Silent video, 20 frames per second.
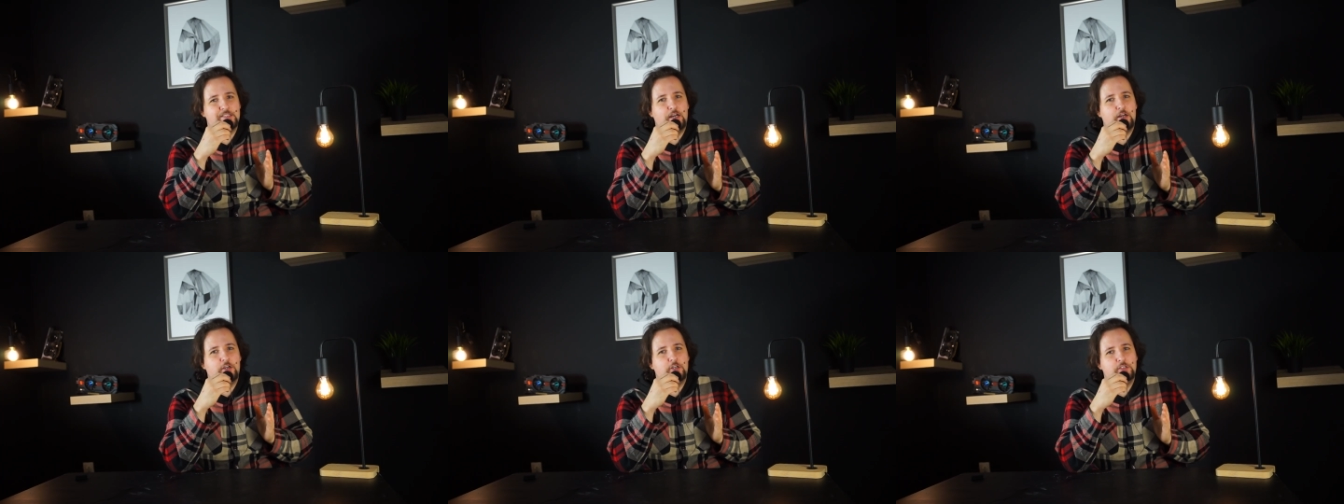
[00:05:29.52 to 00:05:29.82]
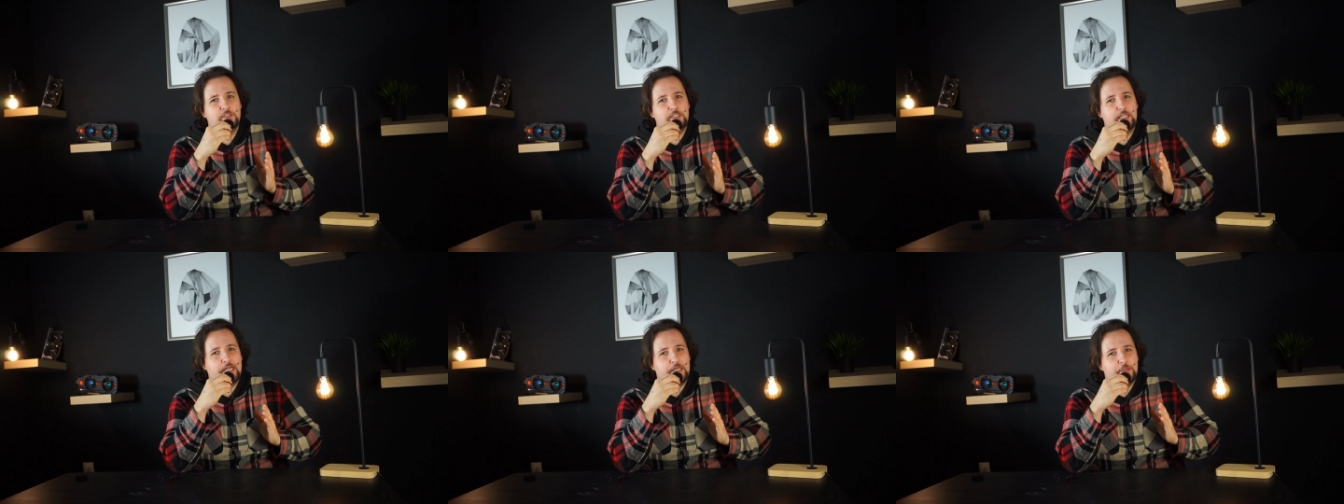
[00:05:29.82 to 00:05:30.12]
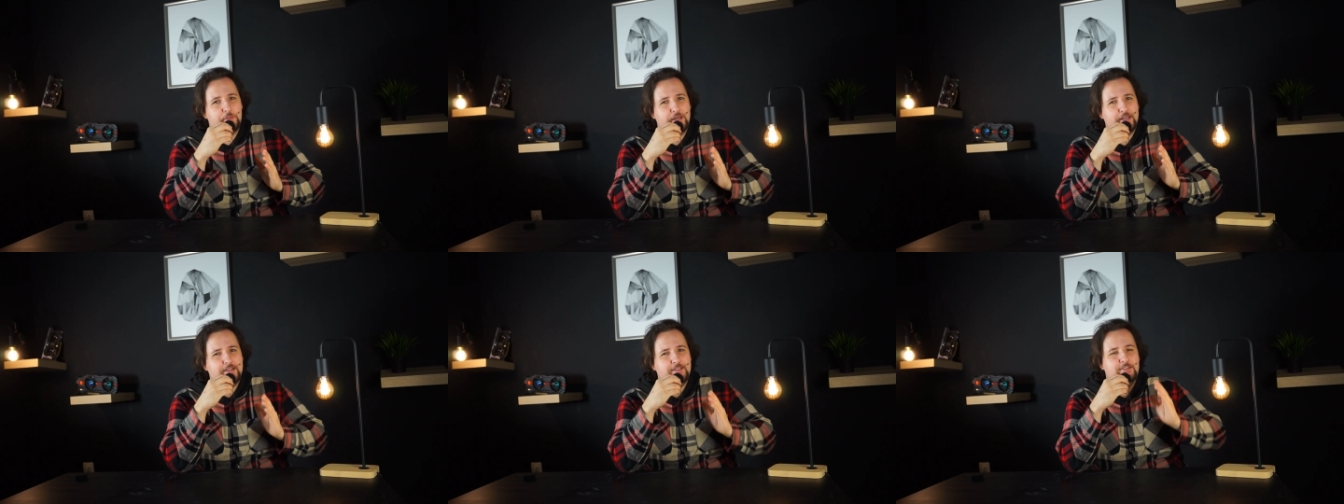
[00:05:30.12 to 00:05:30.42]
are
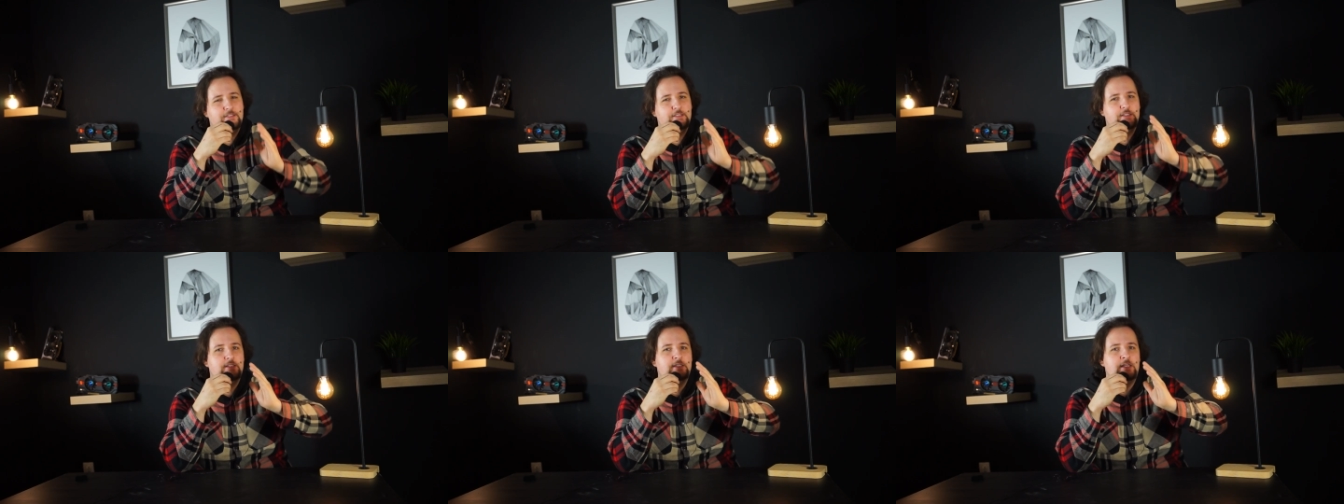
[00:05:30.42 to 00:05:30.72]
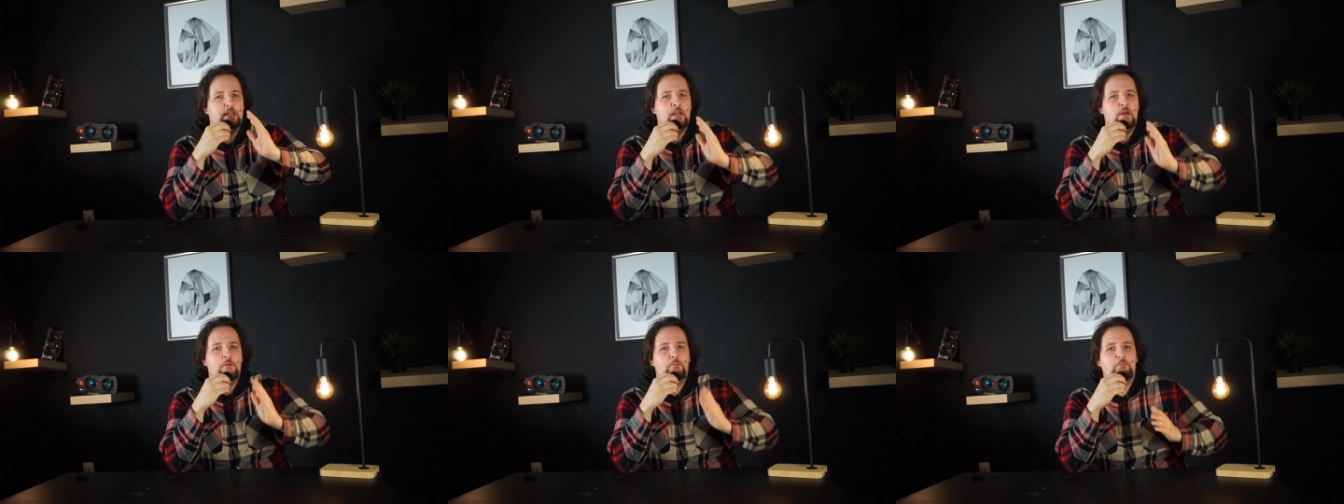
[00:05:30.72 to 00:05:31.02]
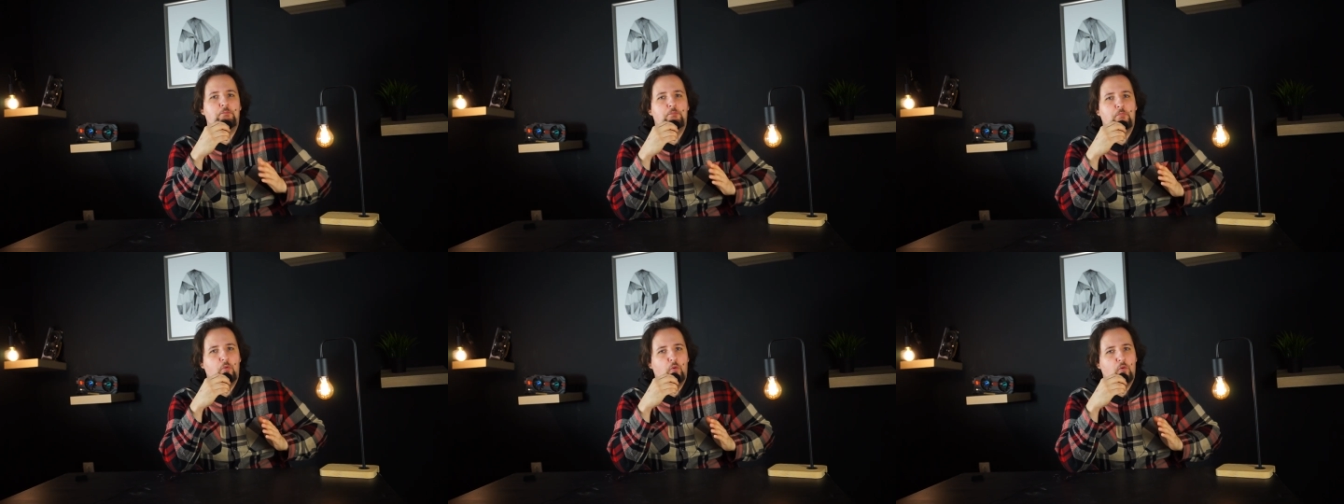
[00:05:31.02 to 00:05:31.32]
directed
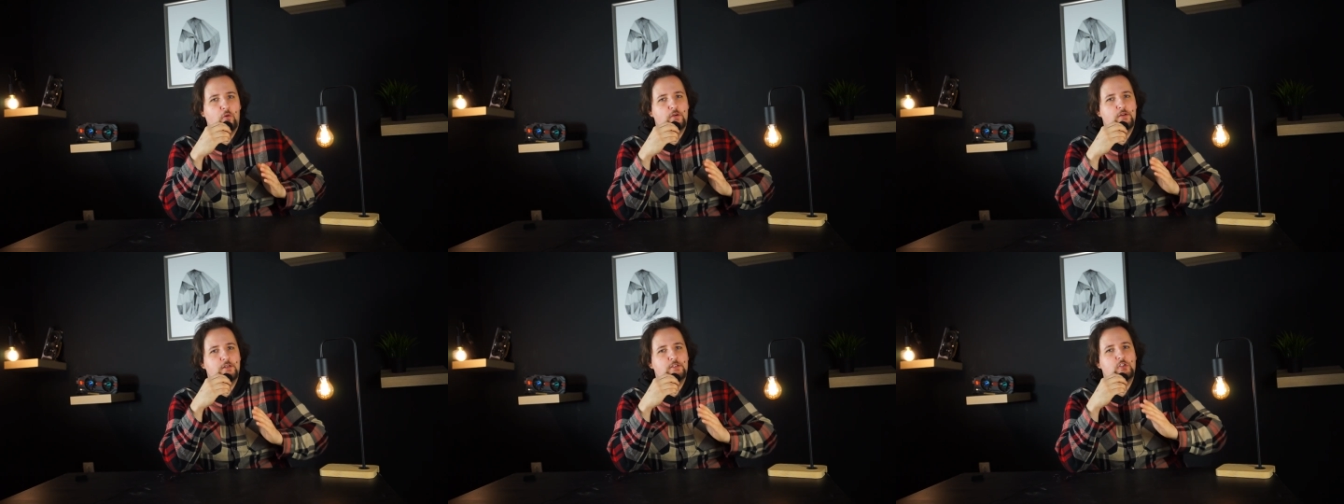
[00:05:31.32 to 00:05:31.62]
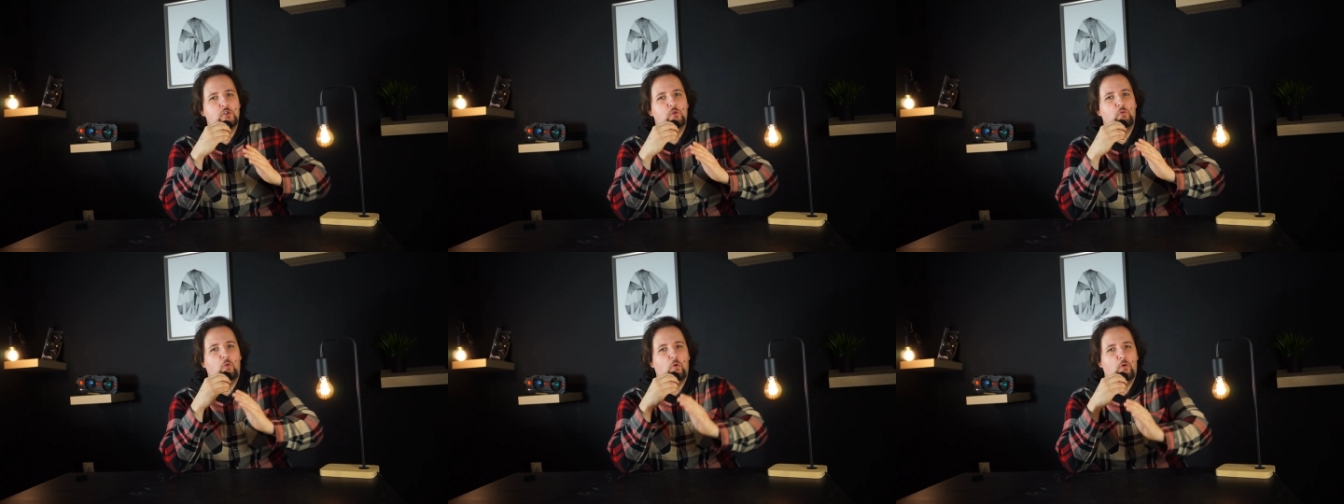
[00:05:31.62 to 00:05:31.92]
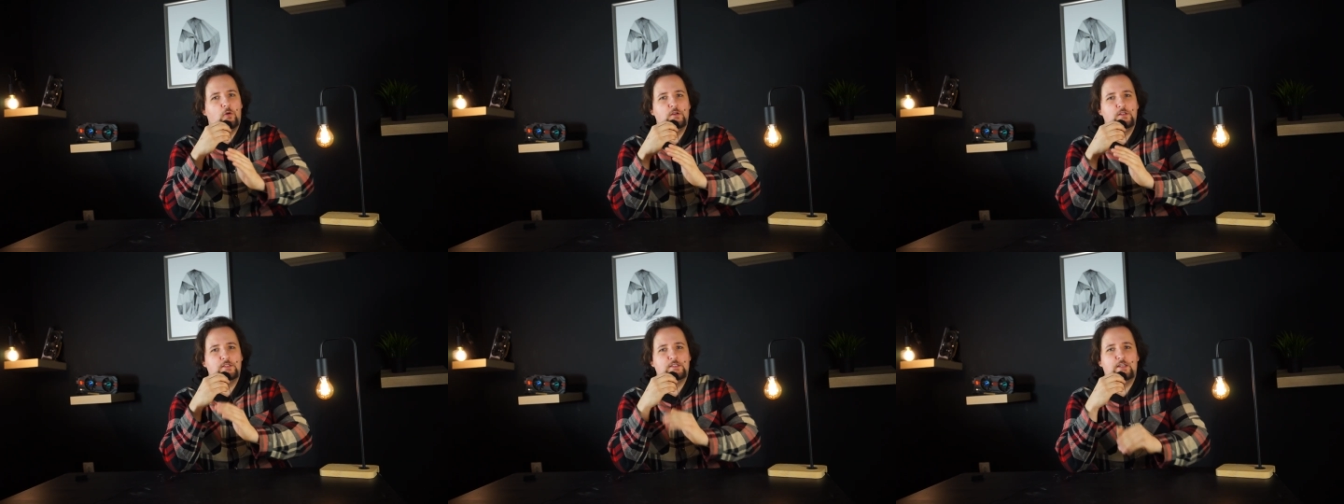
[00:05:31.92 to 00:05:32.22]
more
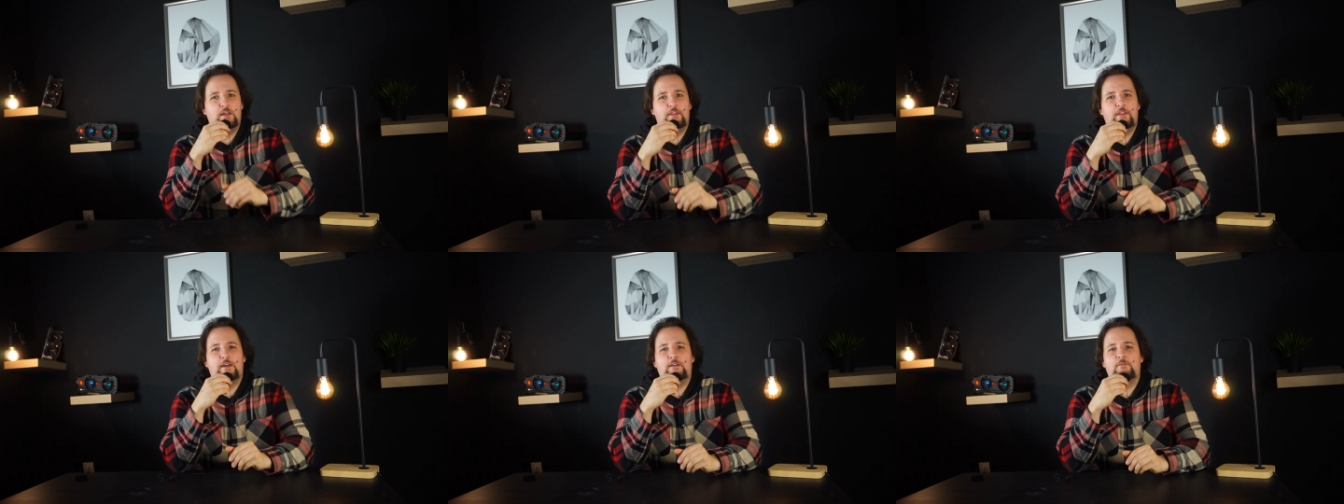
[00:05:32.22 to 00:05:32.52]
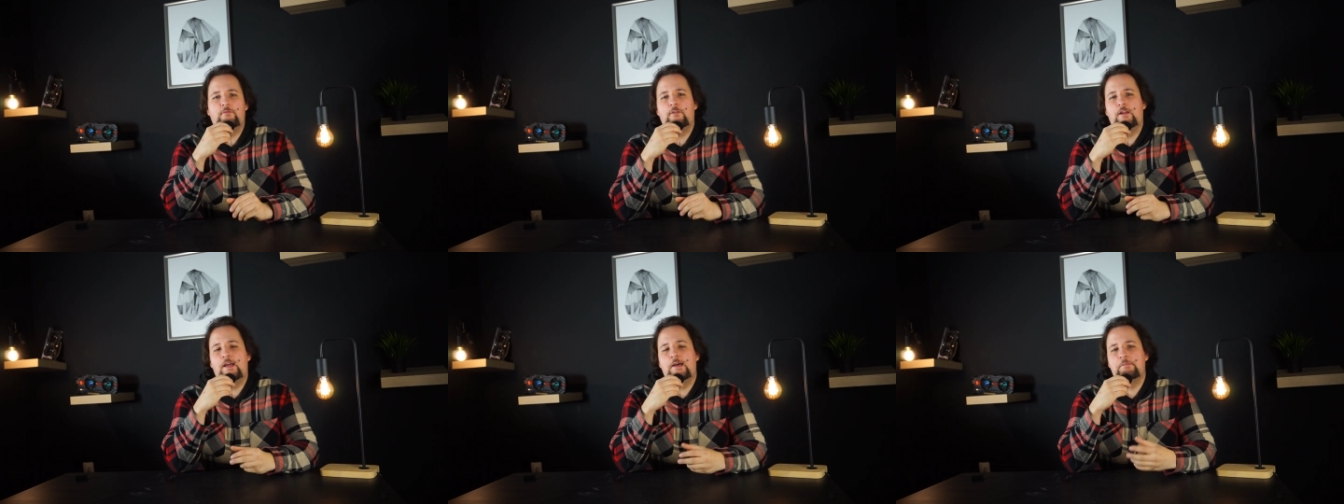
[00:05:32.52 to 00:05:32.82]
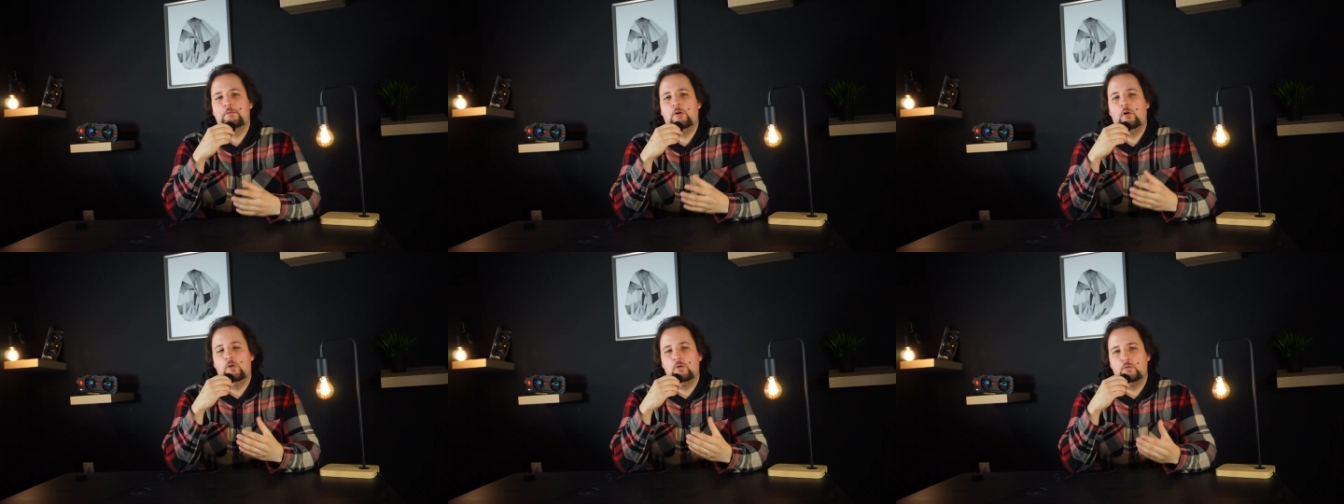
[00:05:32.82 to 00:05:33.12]
towards that
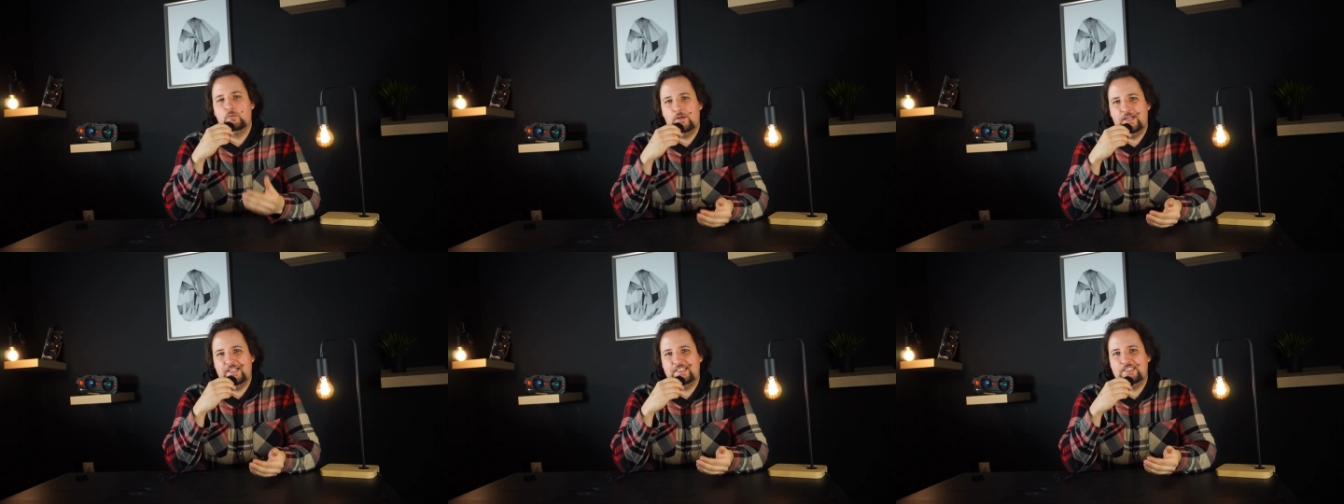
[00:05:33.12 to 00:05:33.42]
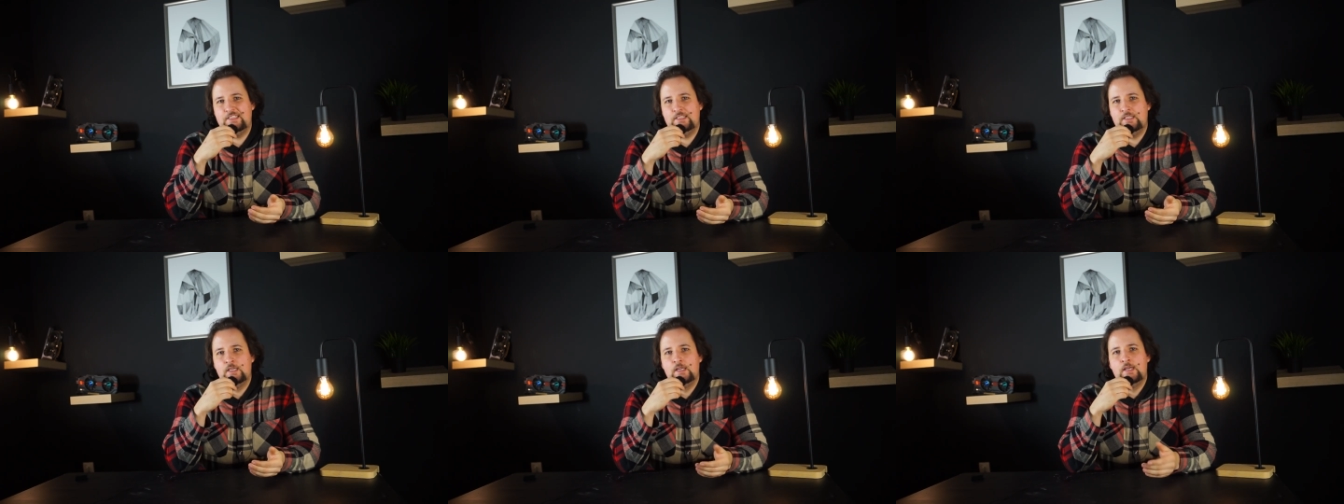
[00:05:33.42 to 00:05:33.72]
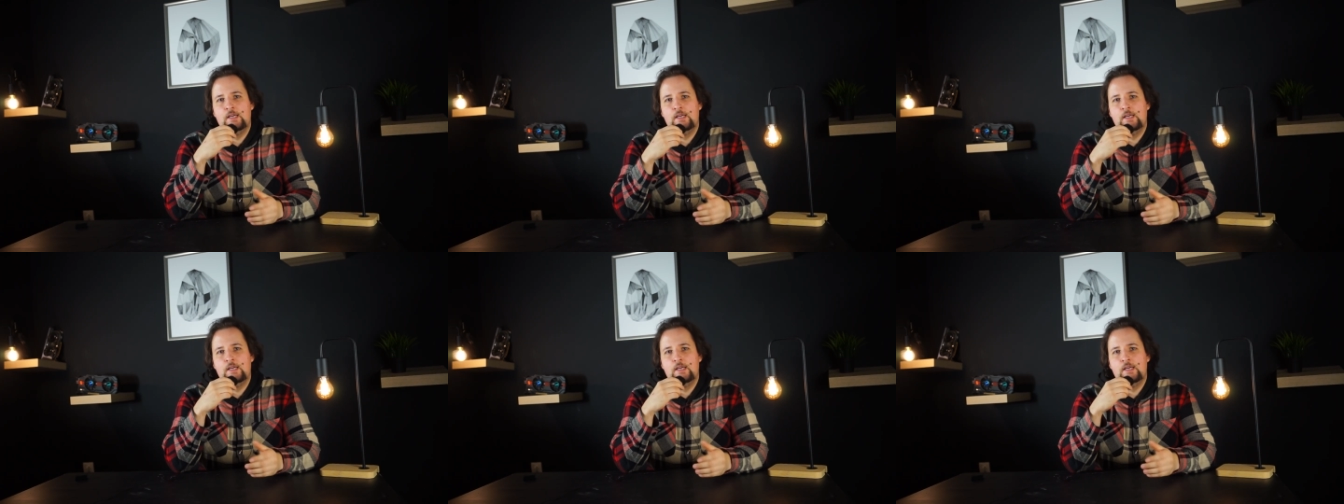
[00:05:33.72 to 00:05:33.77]
flap already